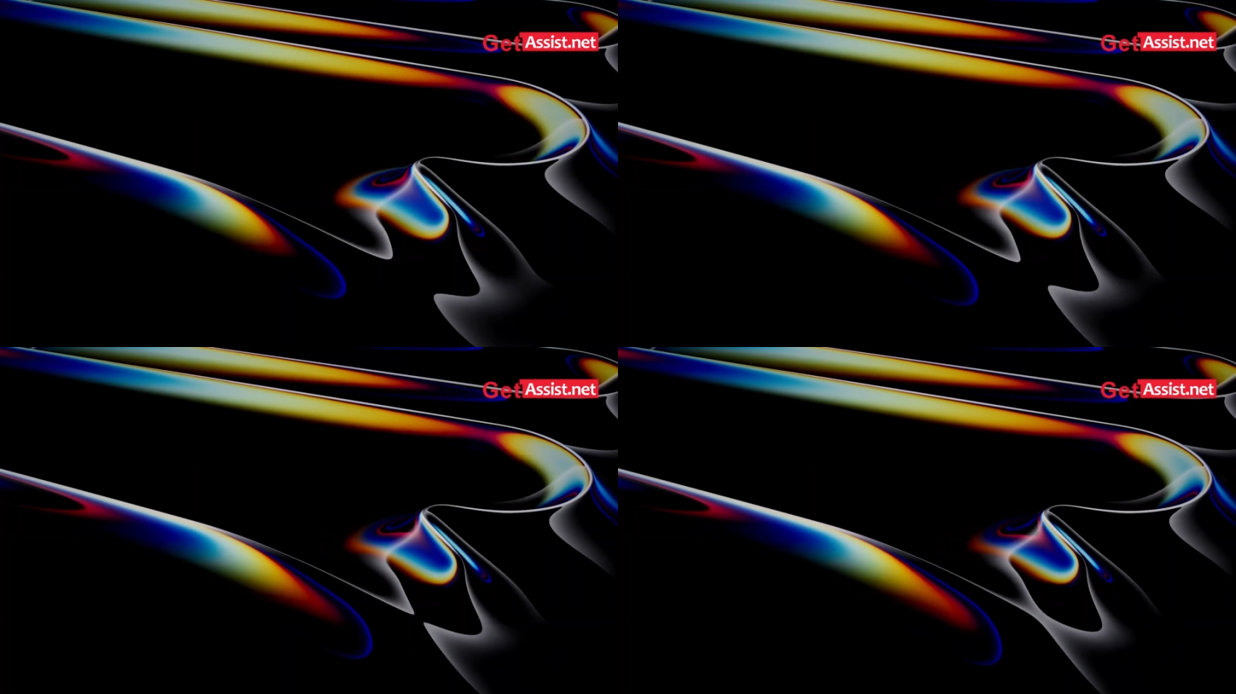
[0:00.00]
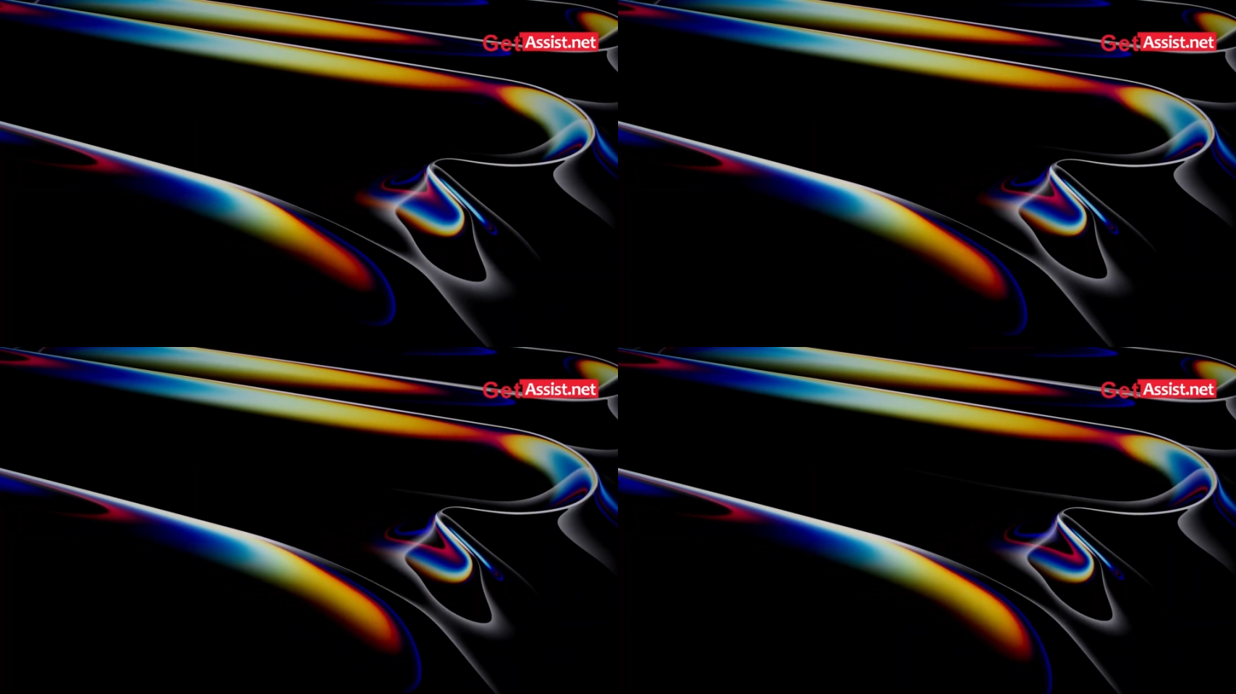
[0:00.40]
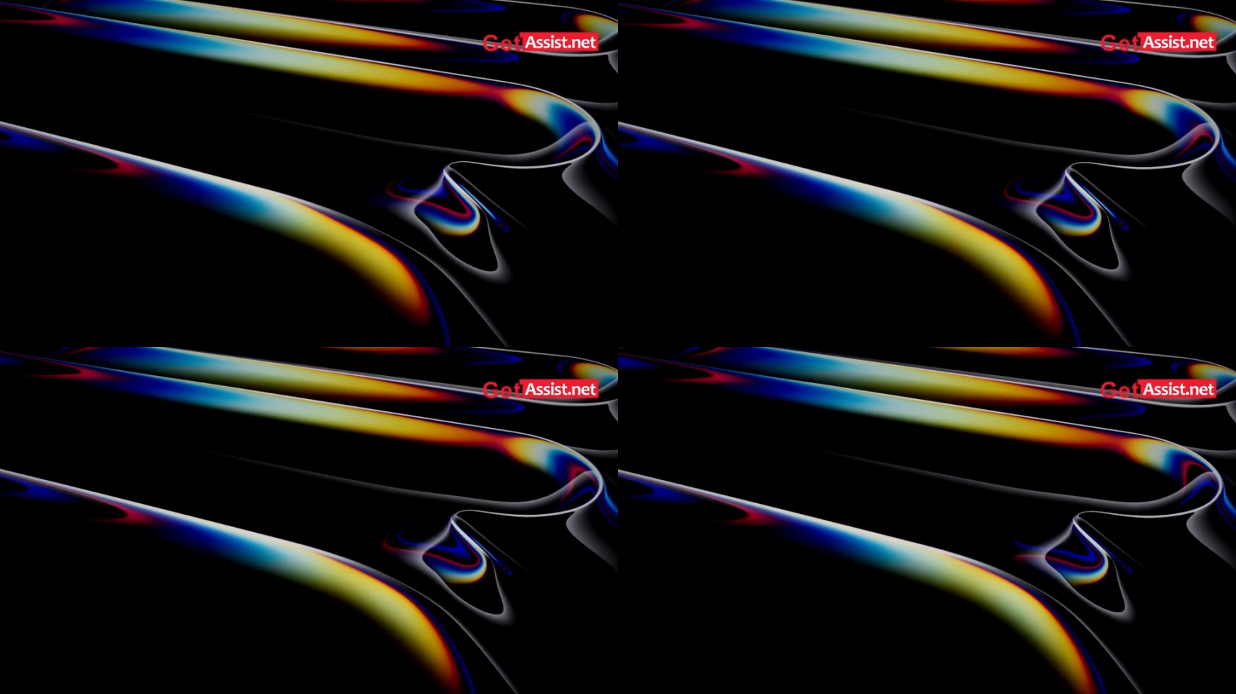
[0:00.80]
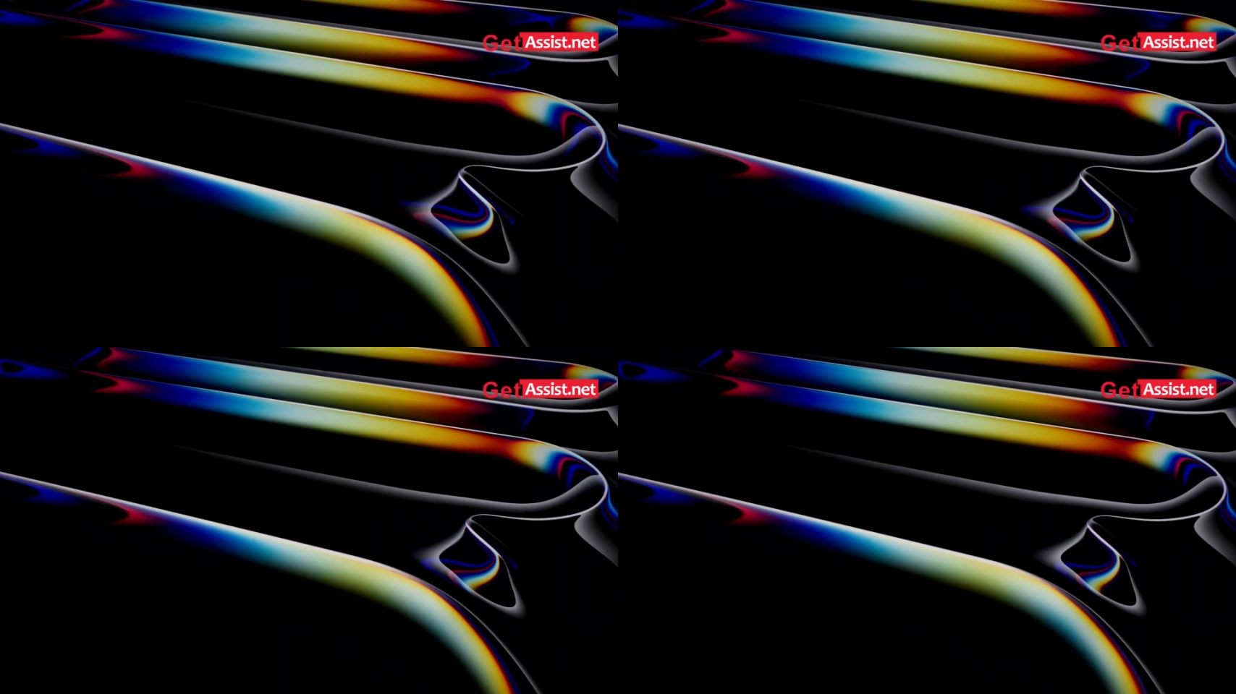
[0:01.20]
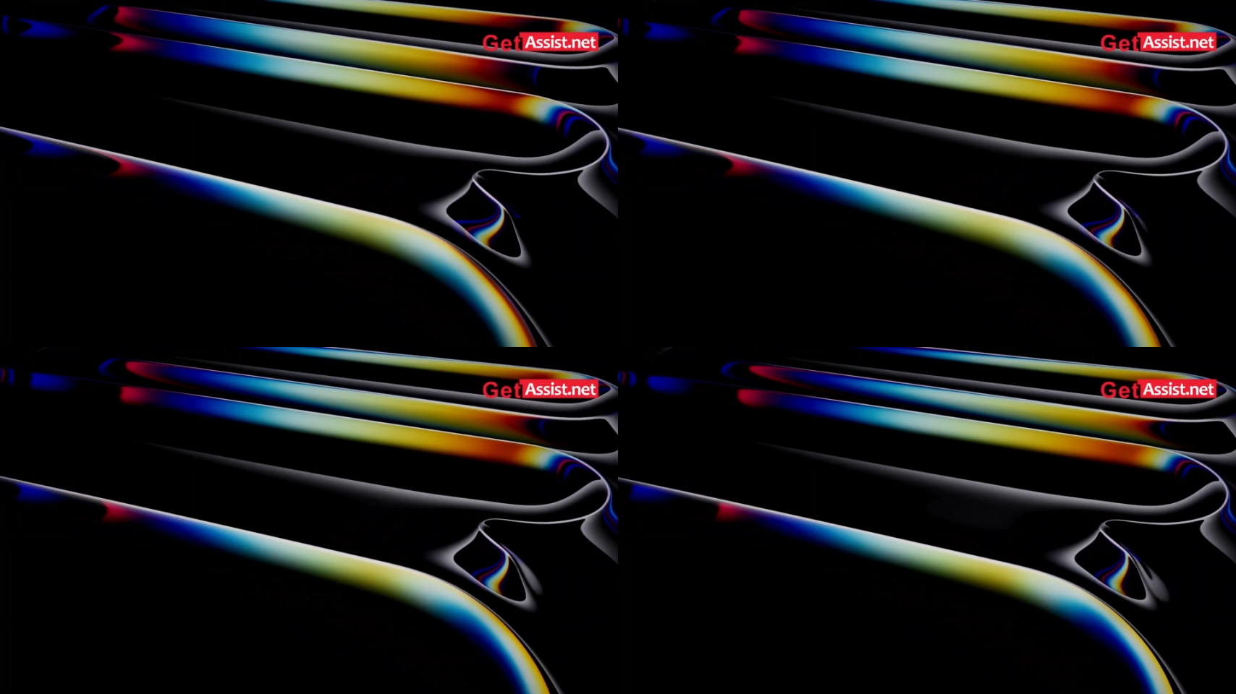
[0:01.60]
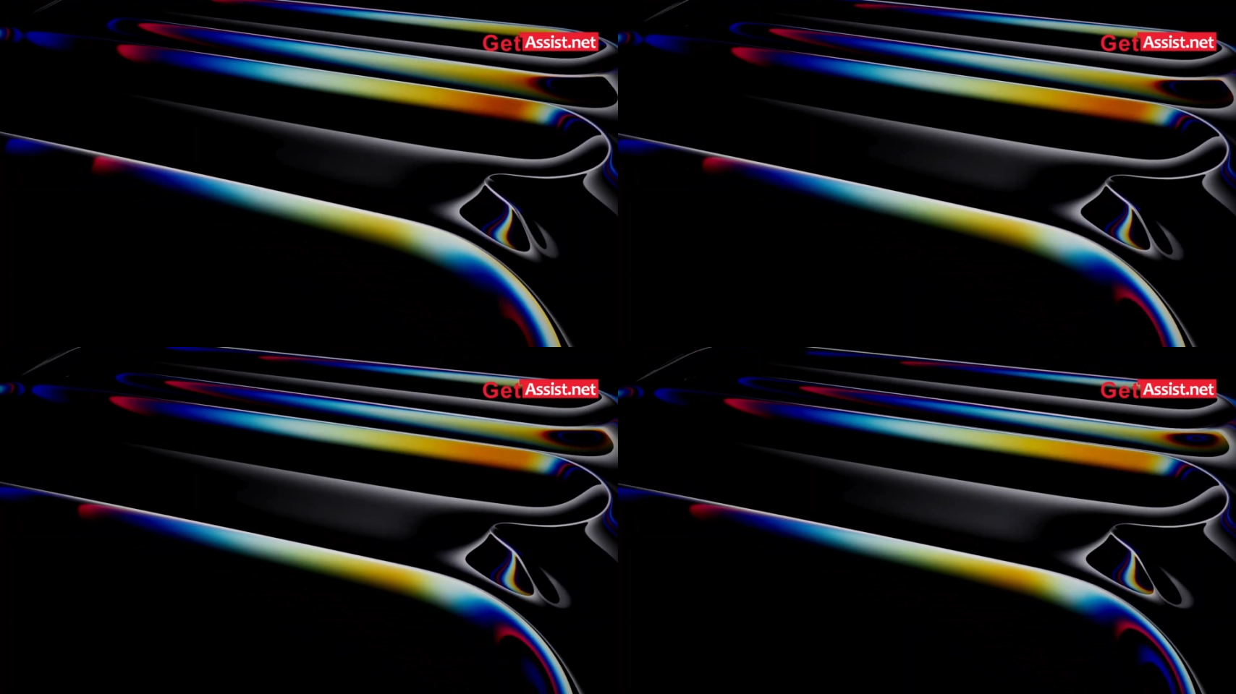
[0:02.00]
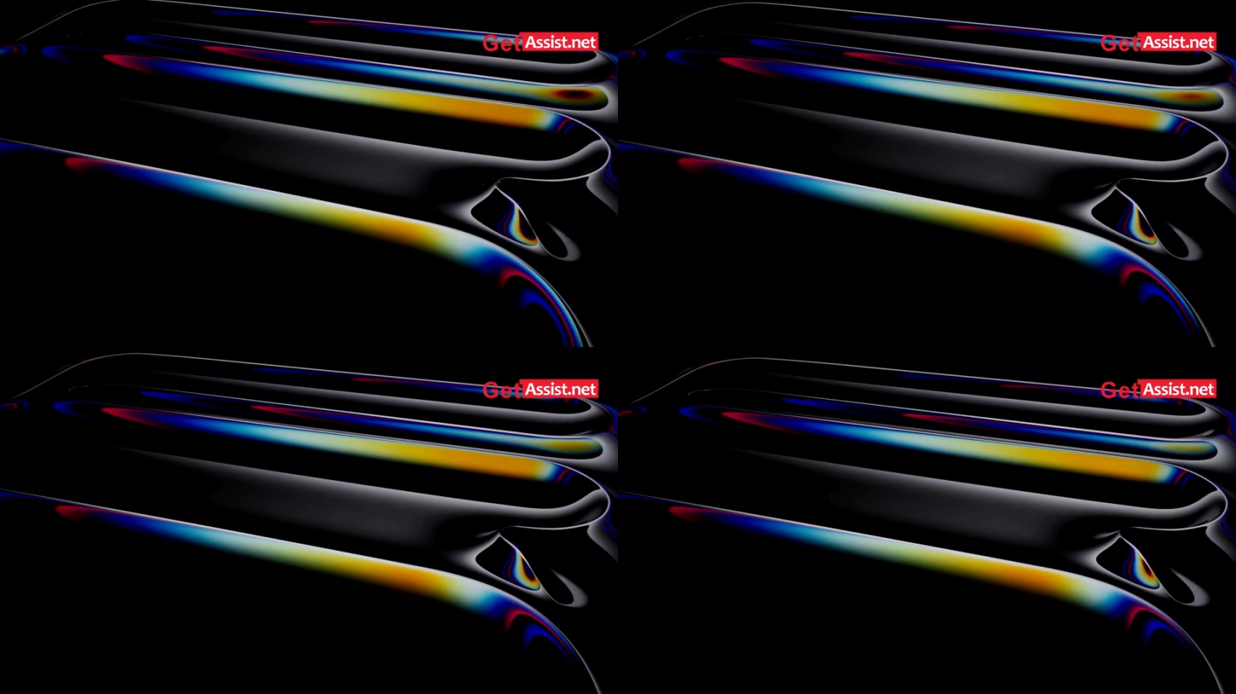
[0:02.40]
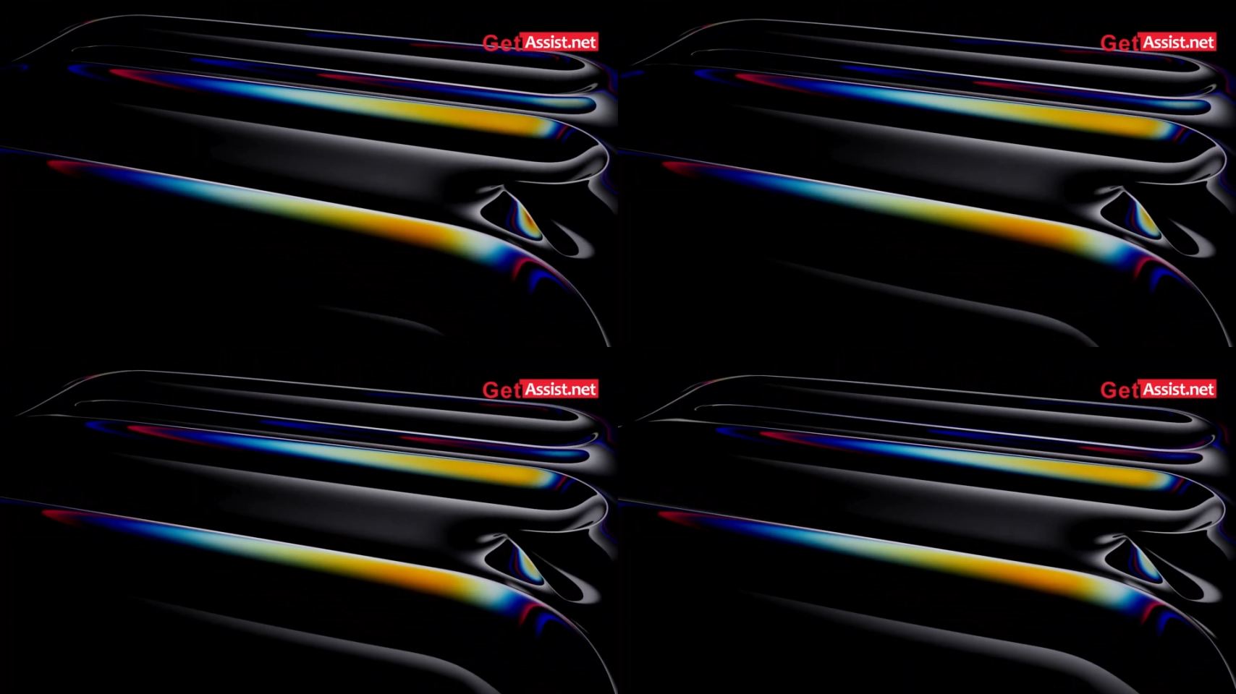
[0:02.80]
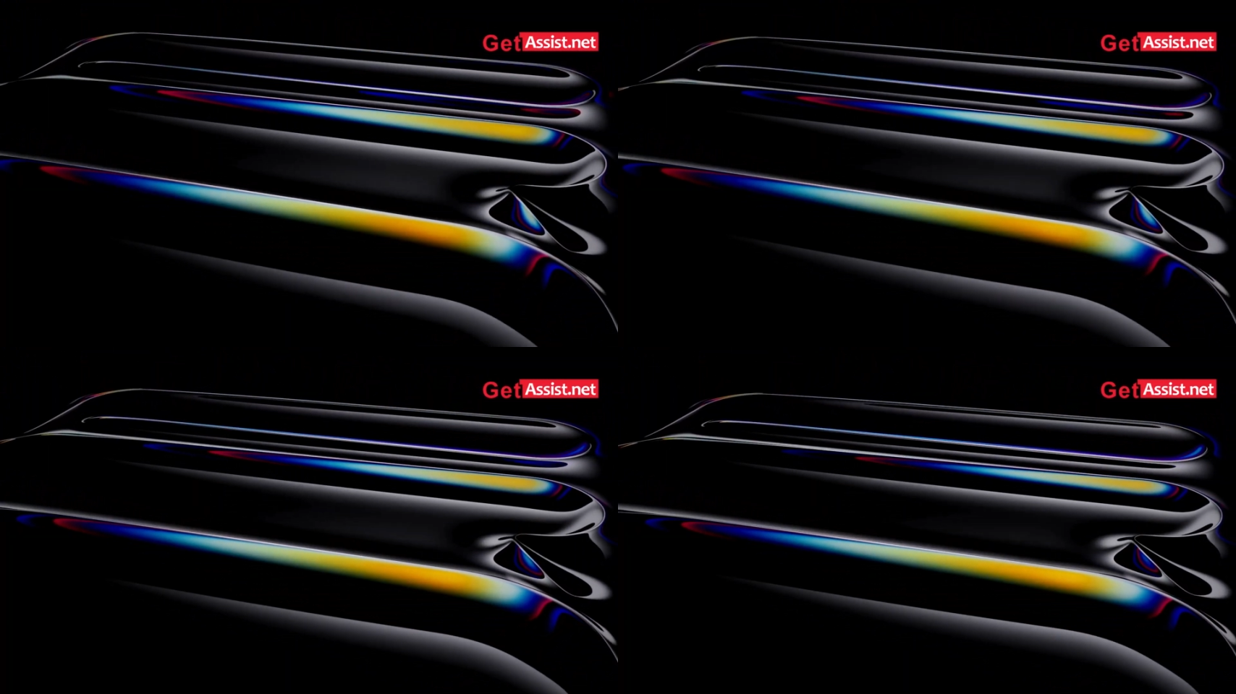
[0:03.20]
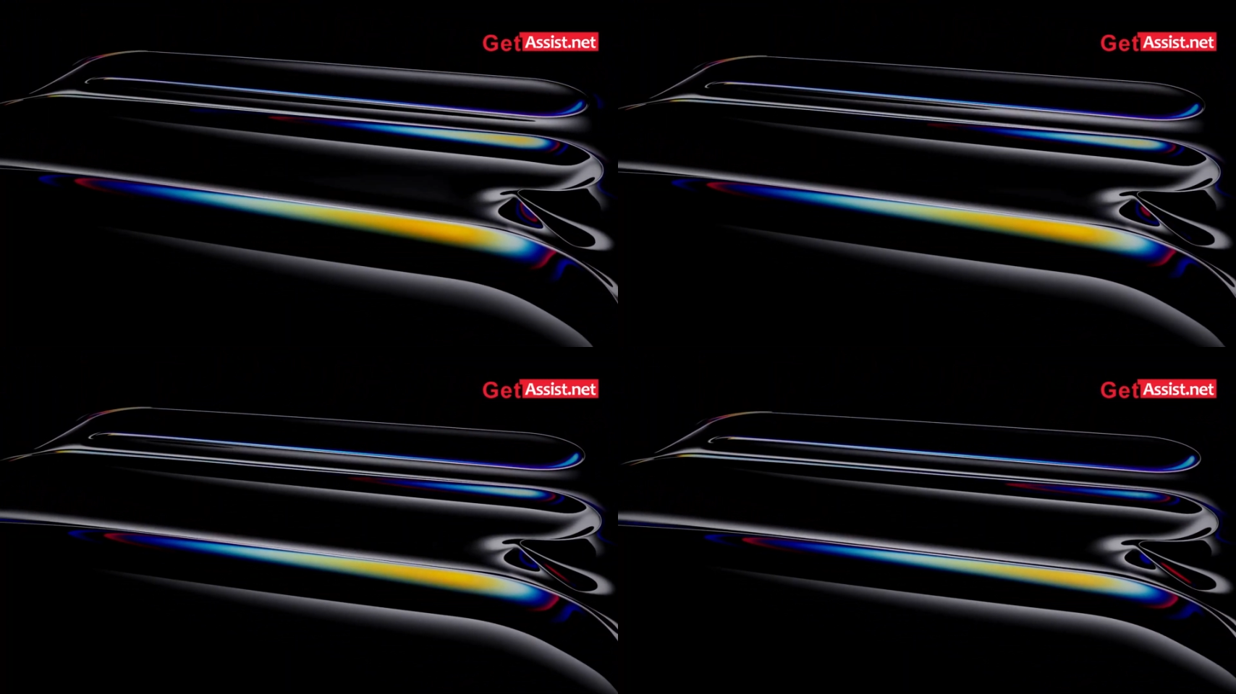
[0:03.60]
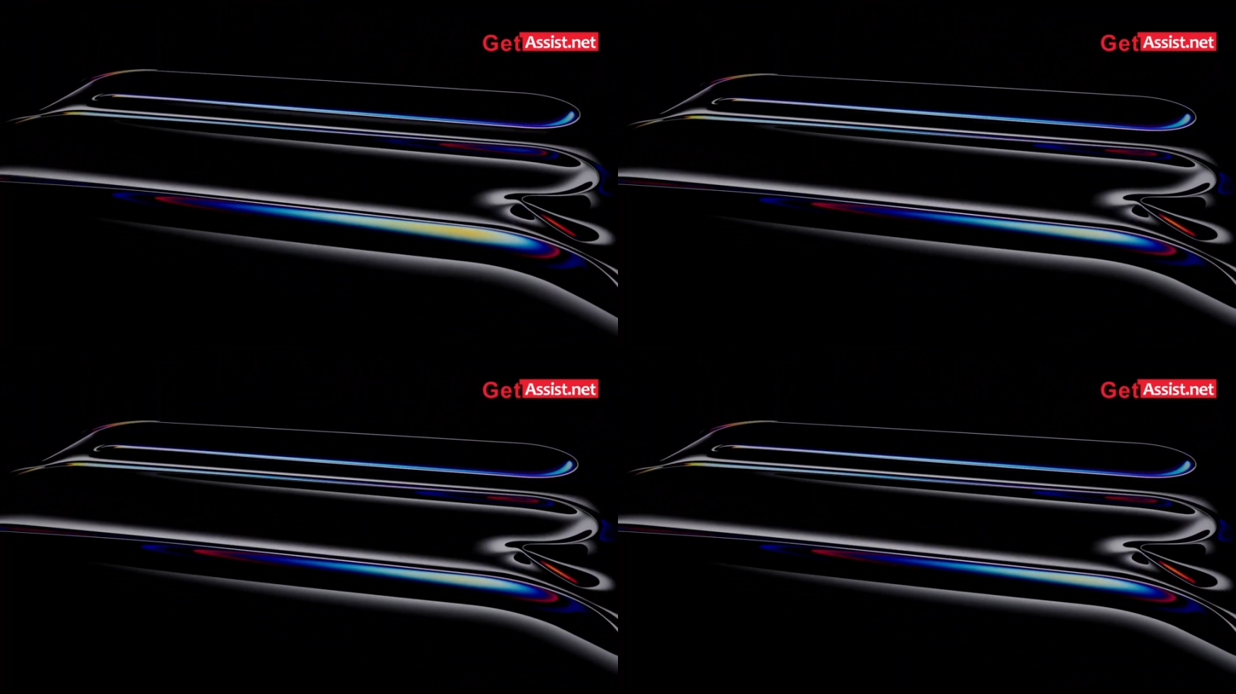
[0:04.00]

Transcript: [unreadable: no face in view]